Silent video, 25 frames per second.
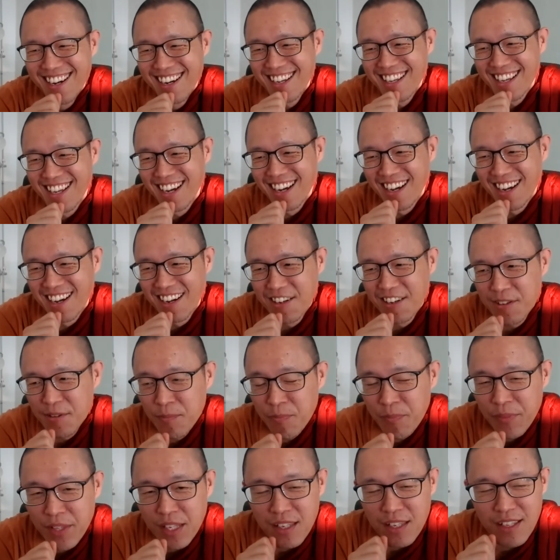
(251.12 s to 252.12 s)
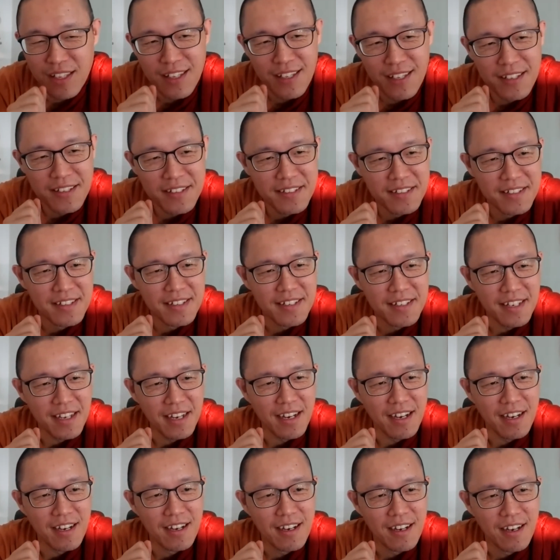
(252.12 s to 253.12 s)
Yeah.
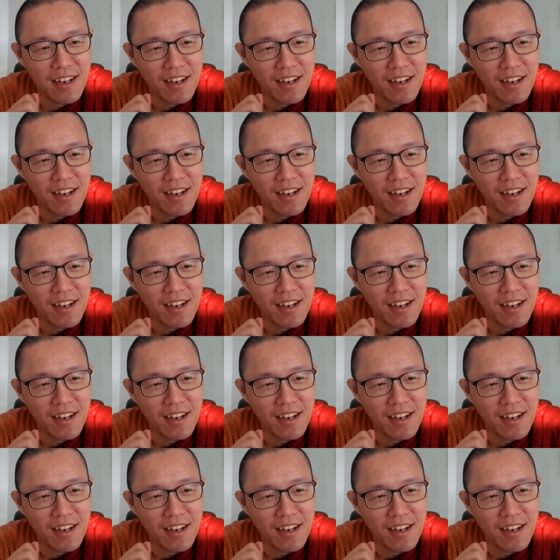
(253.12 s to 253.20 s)
Yeah.